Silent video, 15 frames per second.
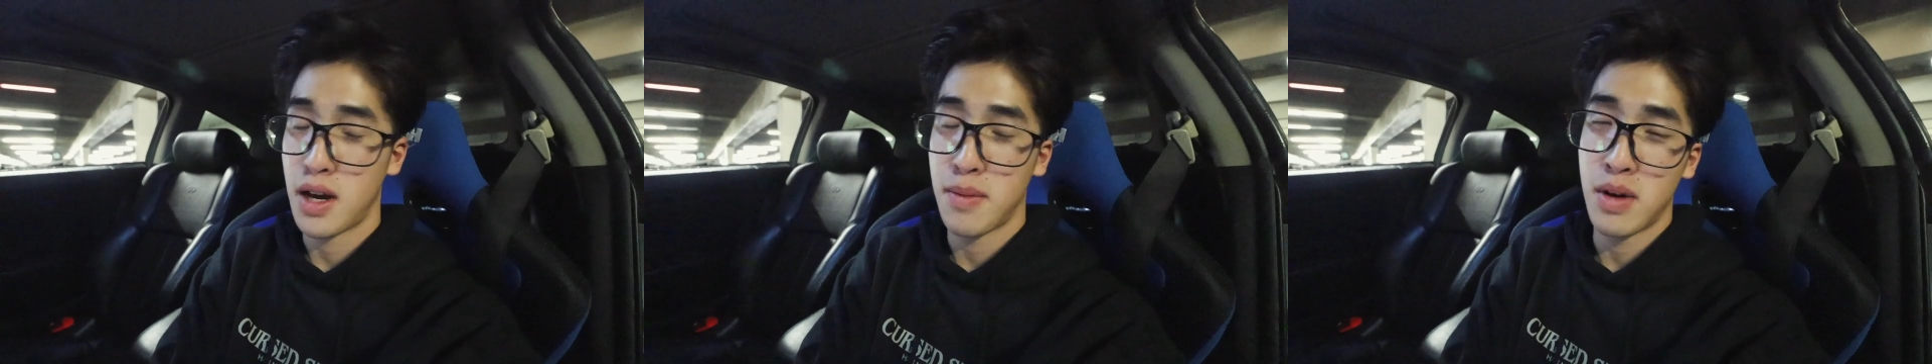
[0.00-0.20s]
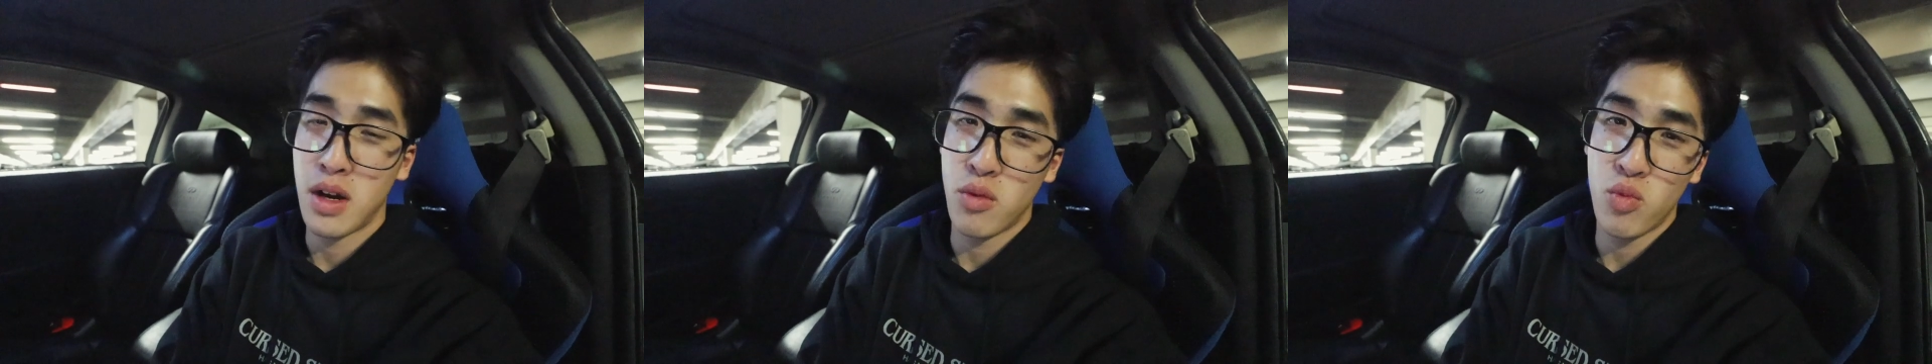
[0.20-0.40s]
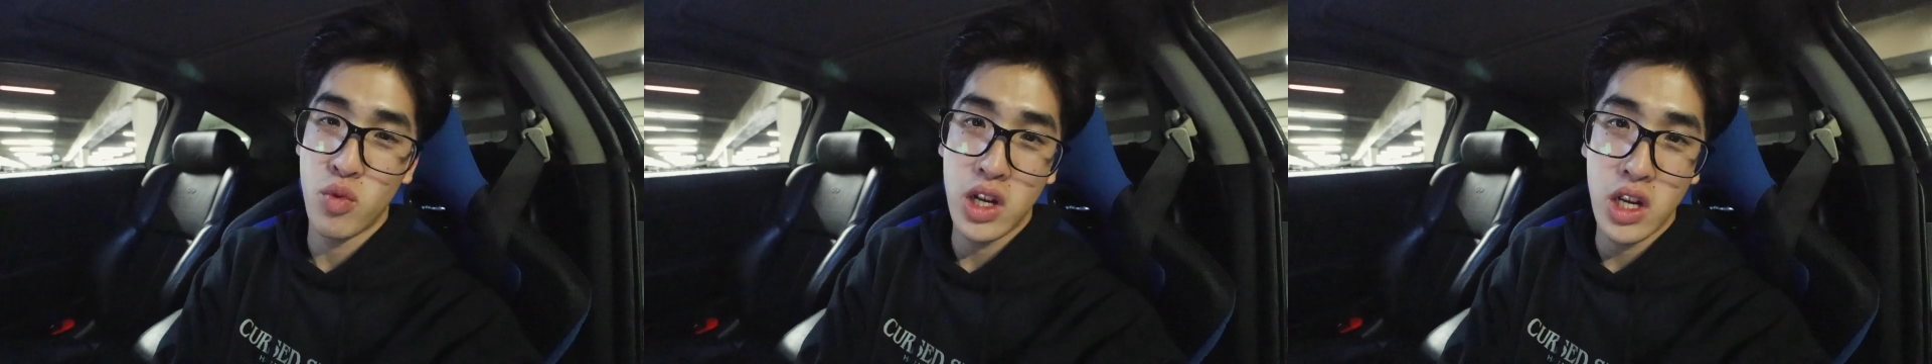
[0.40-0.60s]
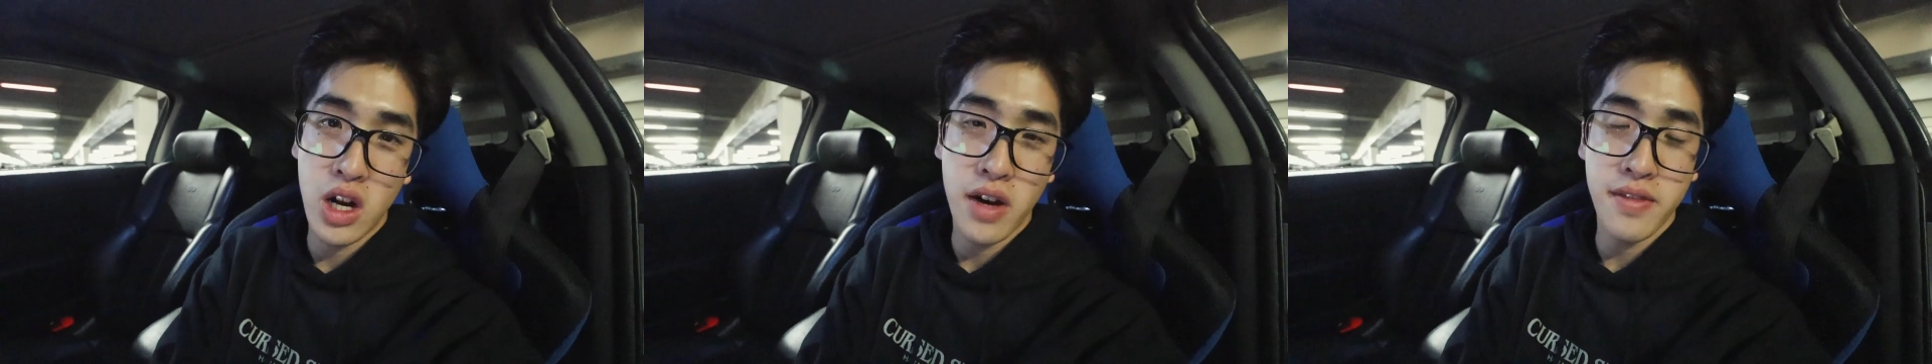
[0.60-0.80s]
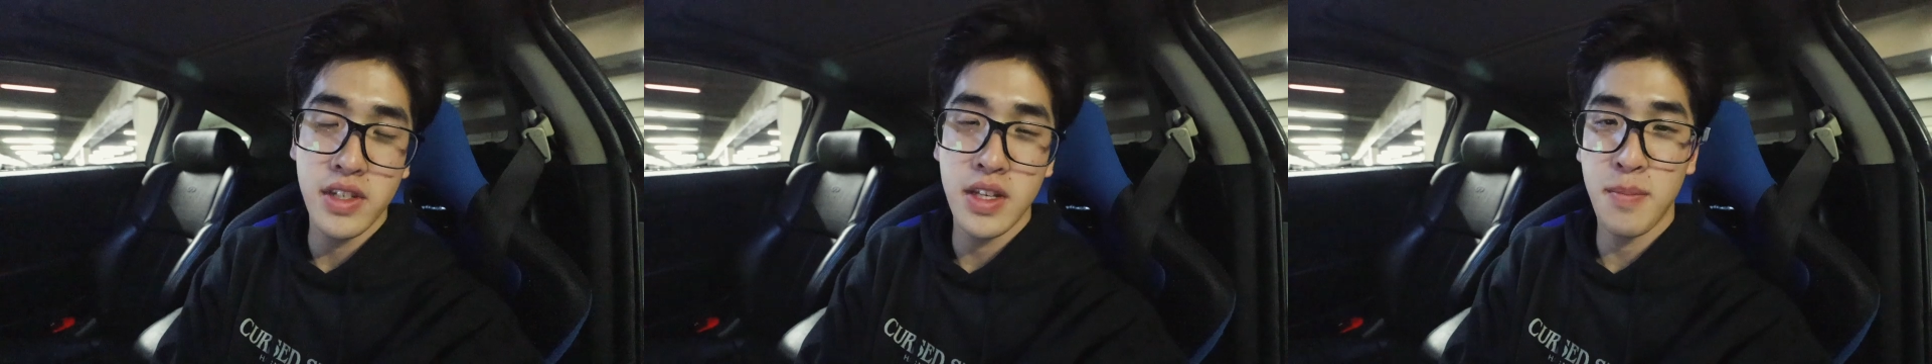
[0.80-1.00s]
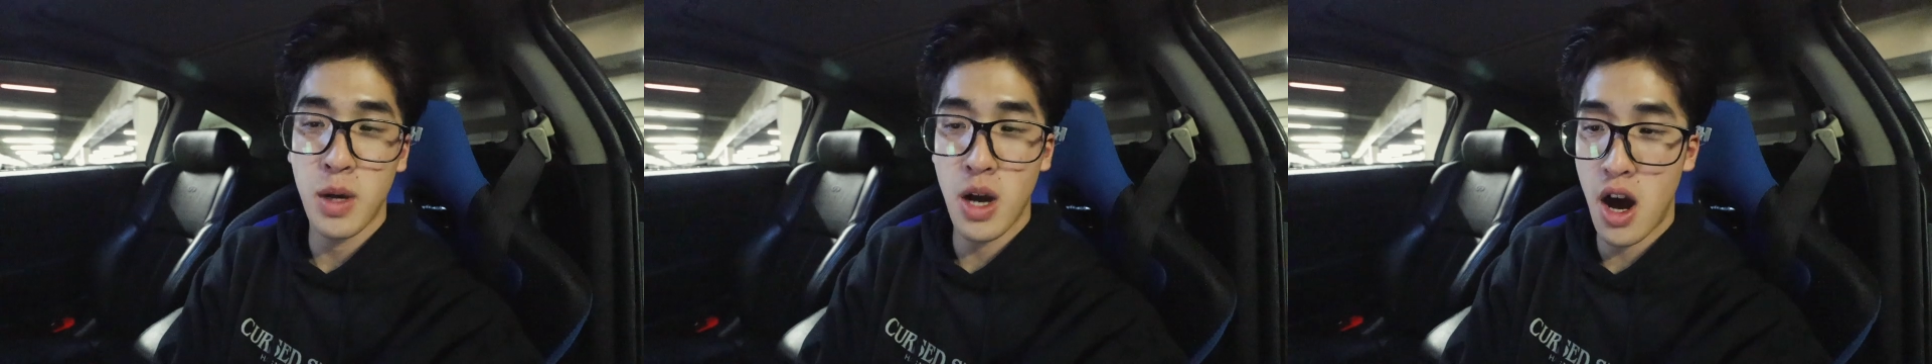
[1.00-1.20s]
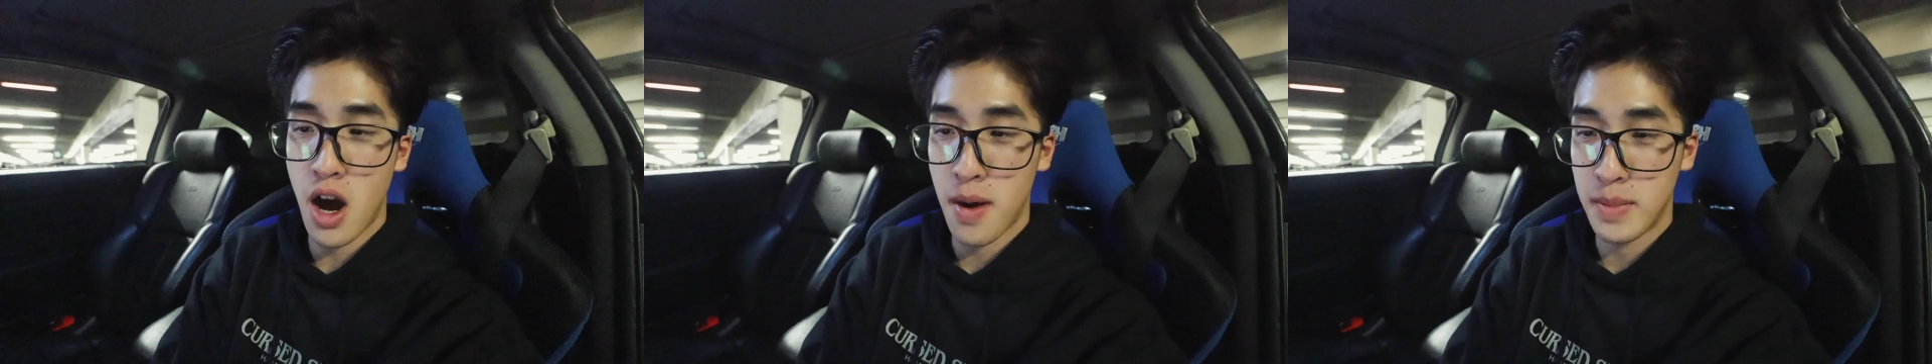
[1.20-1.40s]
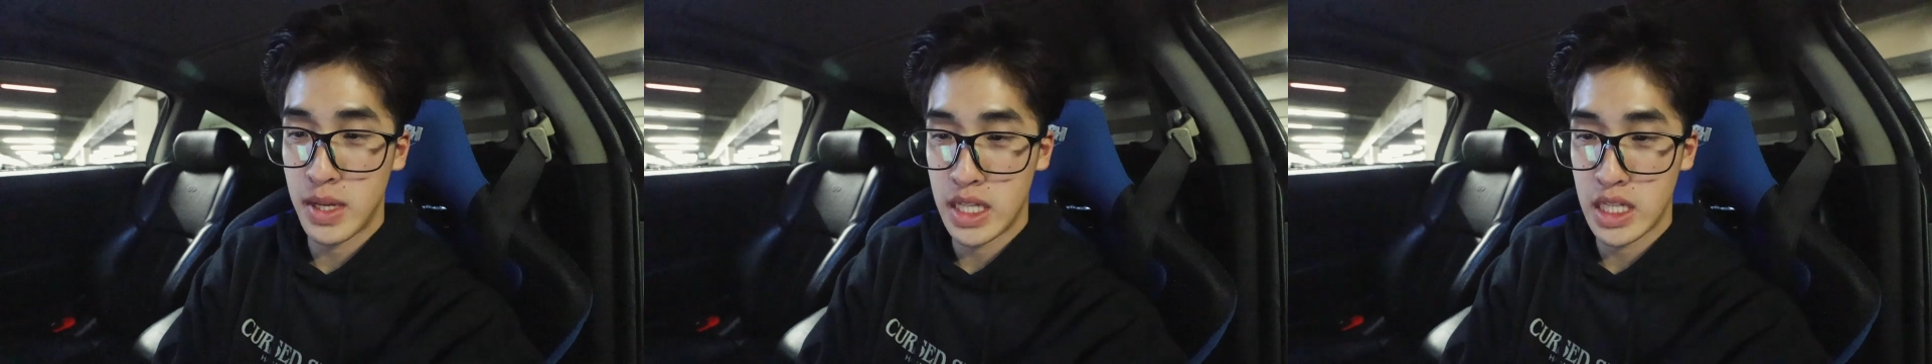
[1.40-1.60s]
I'm gonna read off some
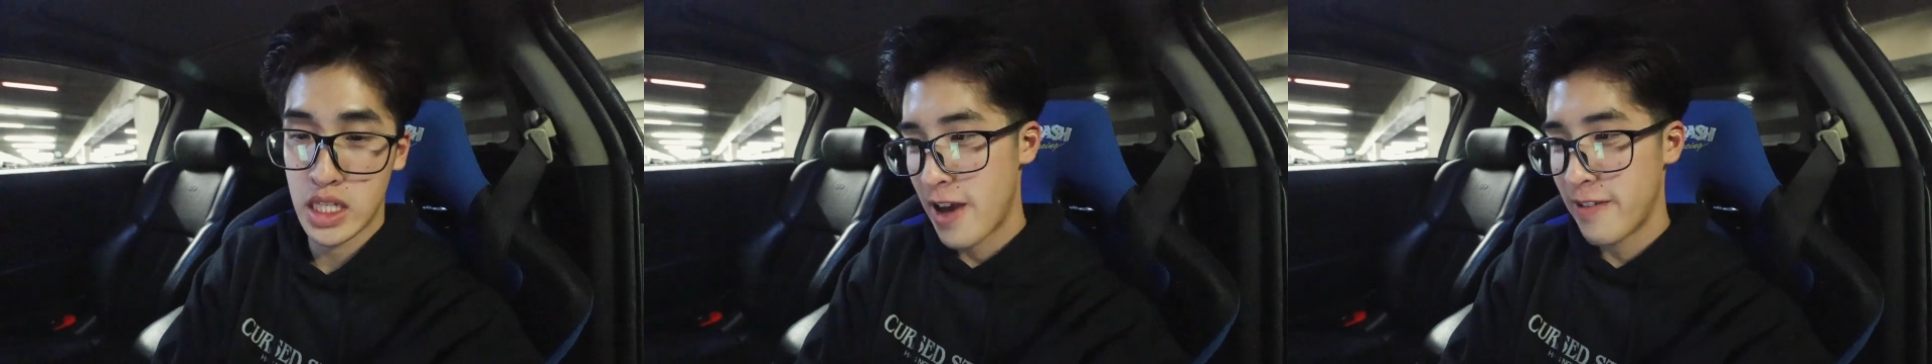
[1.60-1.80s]
comments.